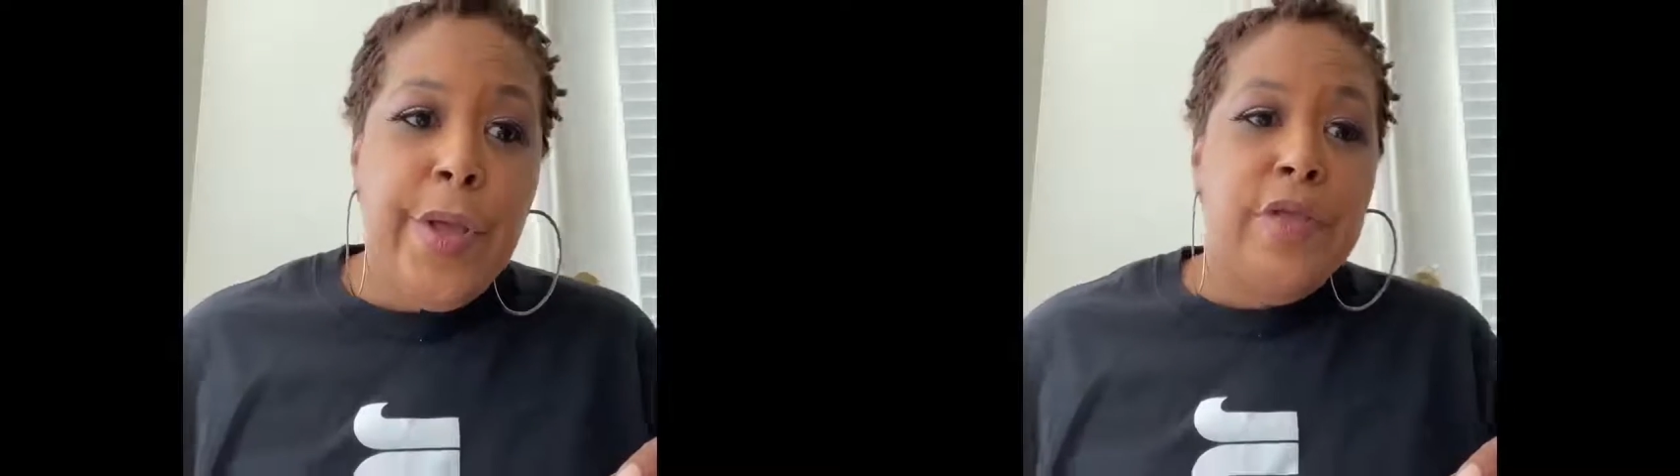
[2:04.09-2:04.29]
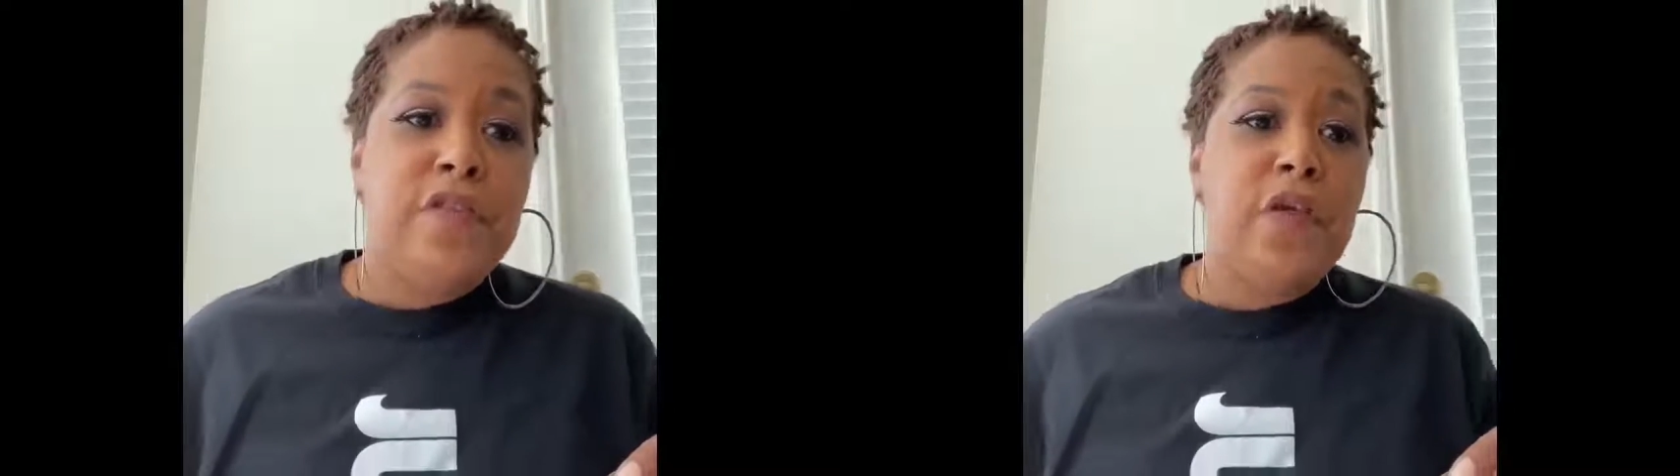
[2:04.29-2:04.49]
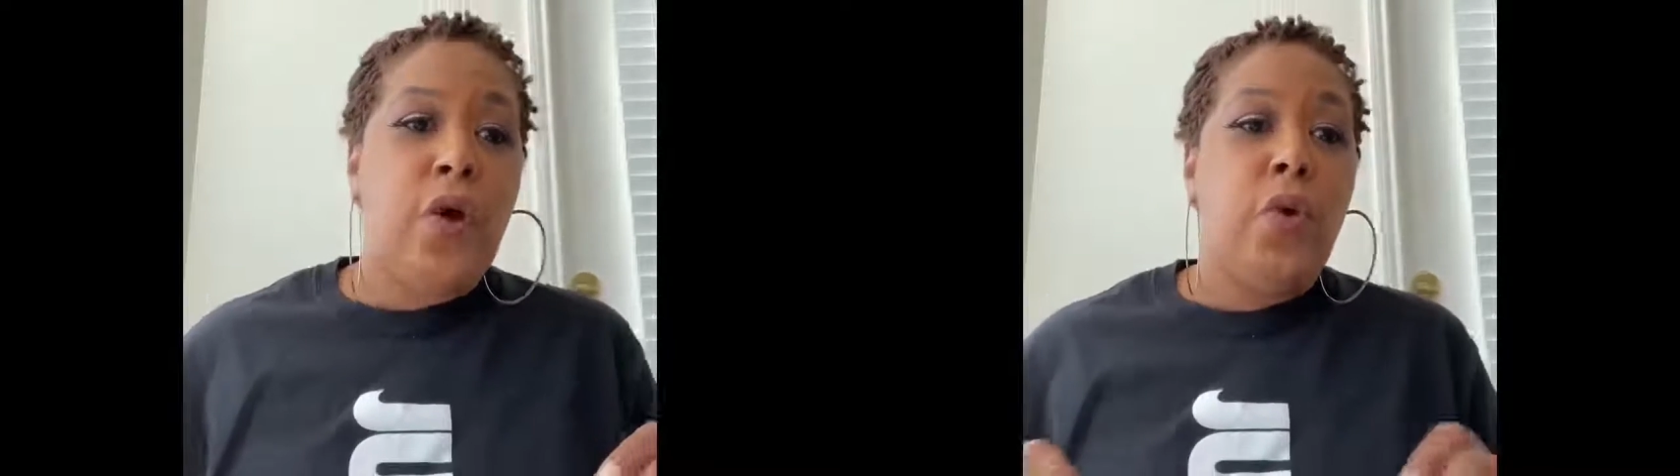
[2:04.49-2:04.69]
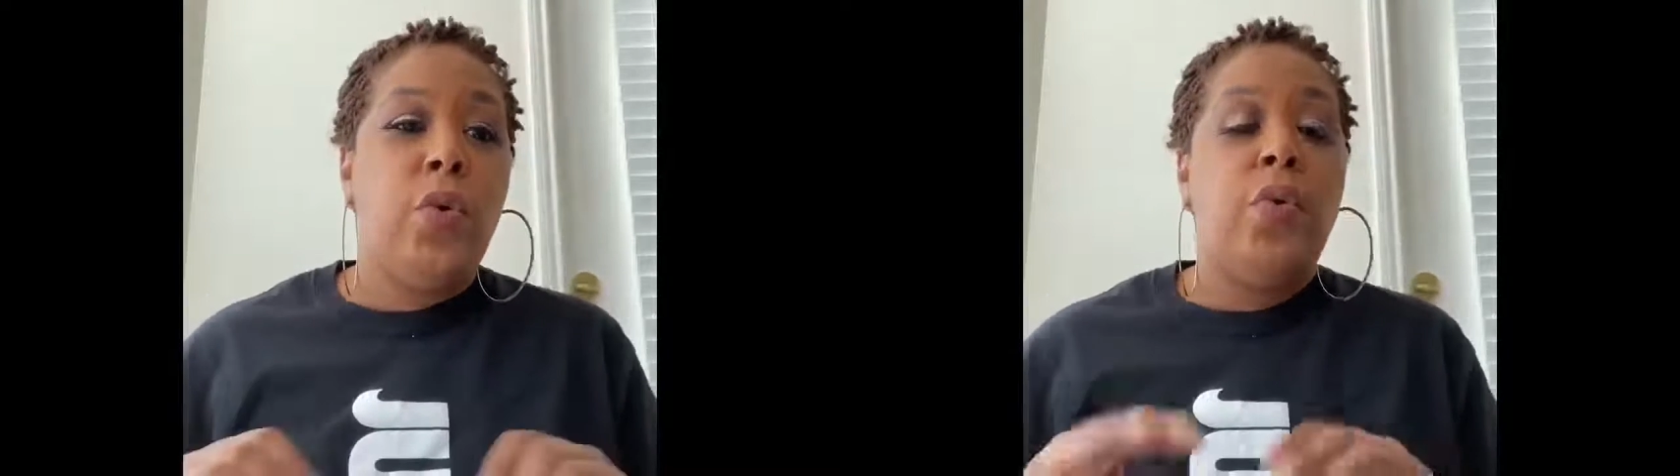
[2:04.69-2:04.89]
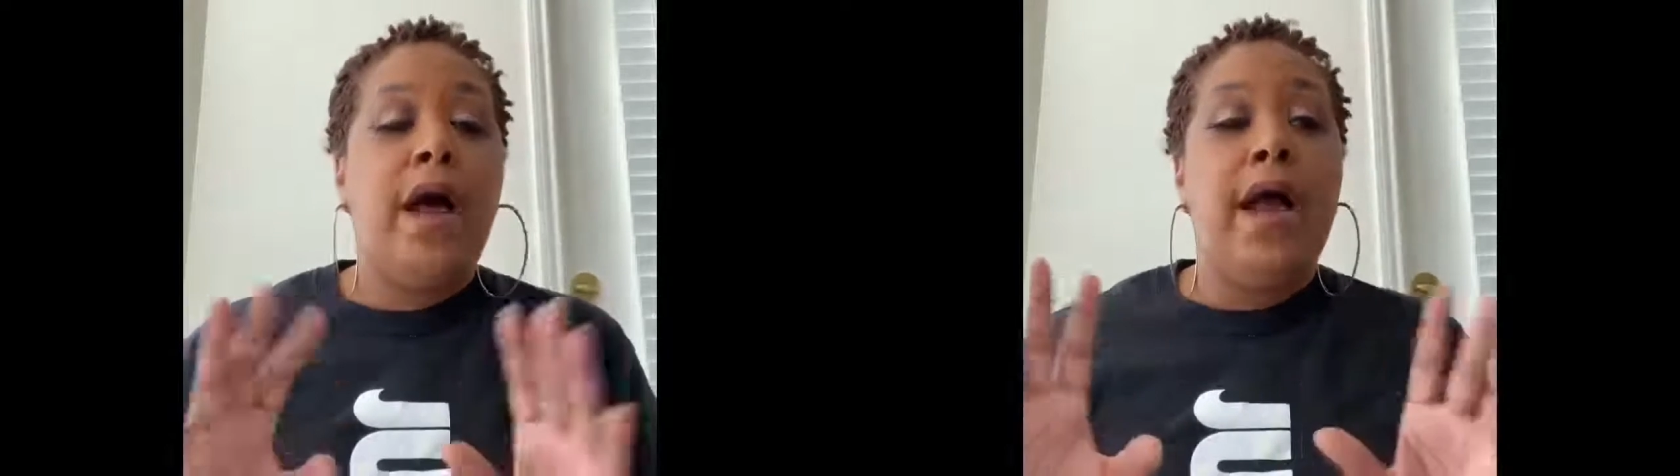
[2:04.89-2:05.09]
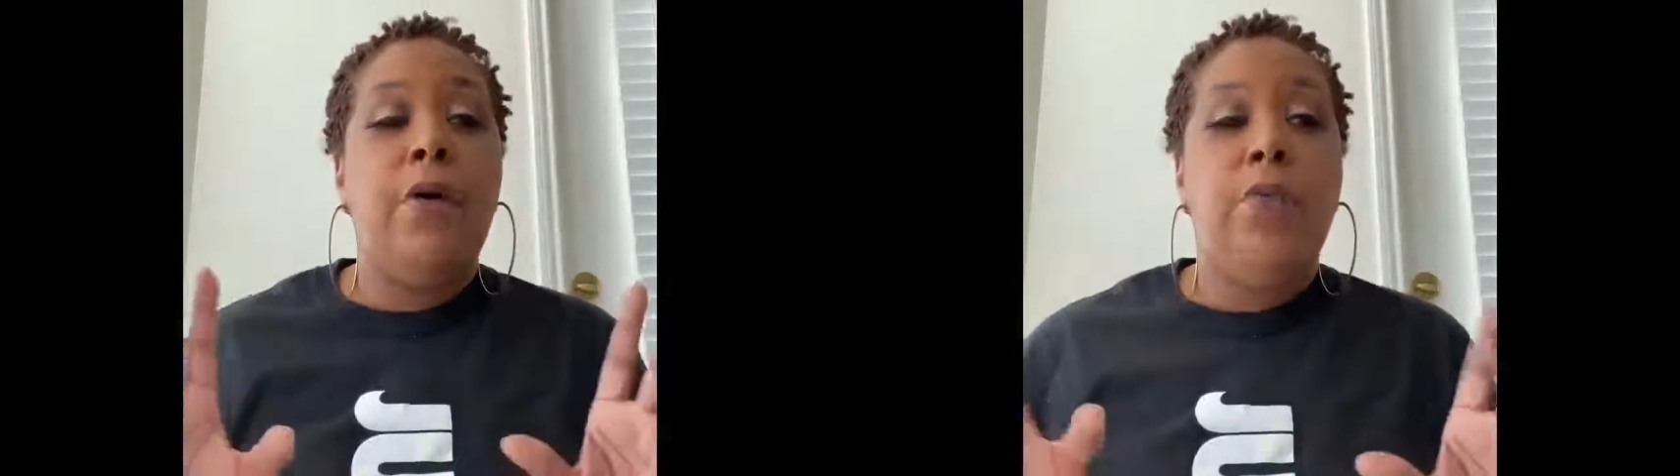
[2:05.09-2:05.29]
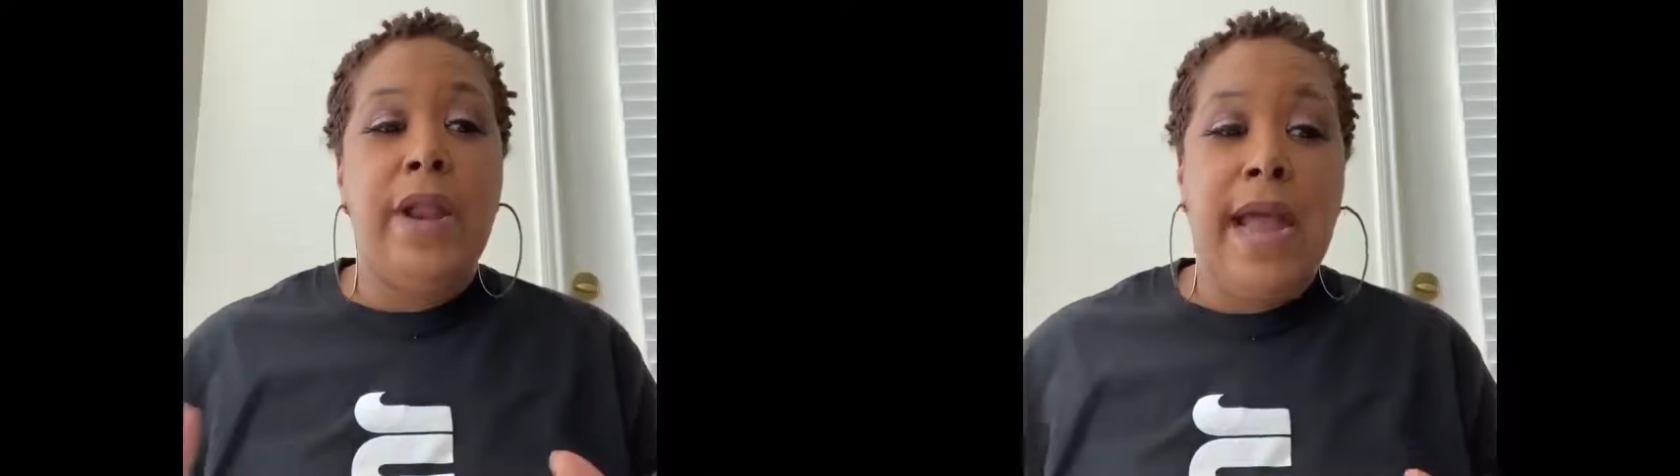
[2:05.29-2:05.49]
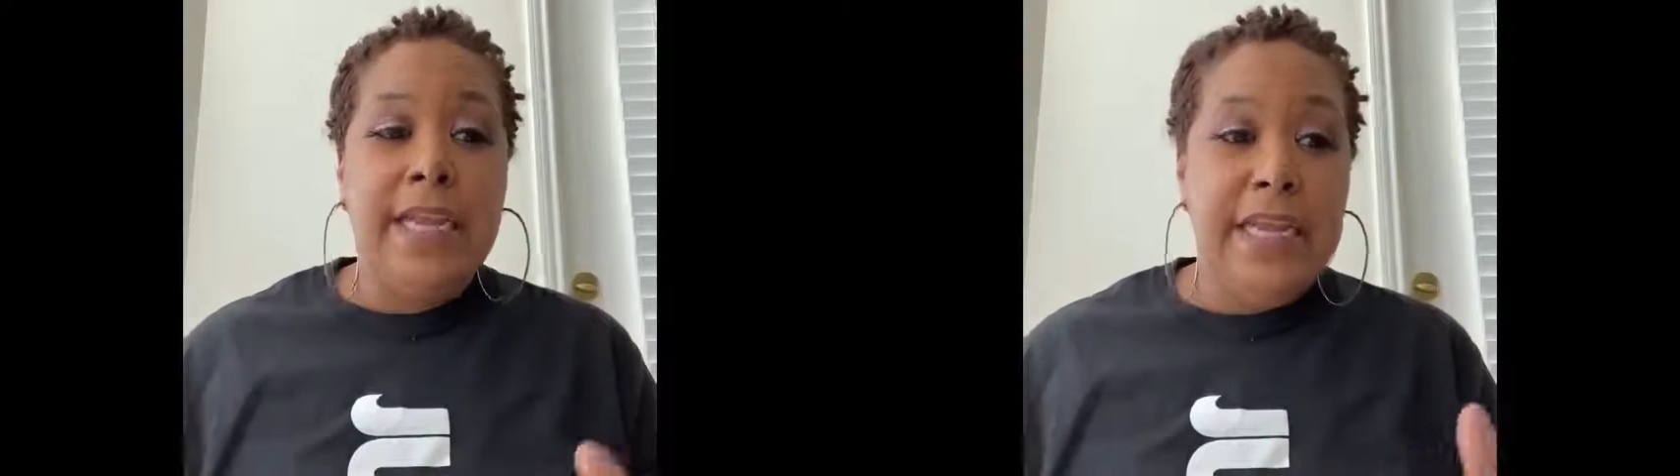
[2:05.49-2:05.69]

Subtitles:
So what I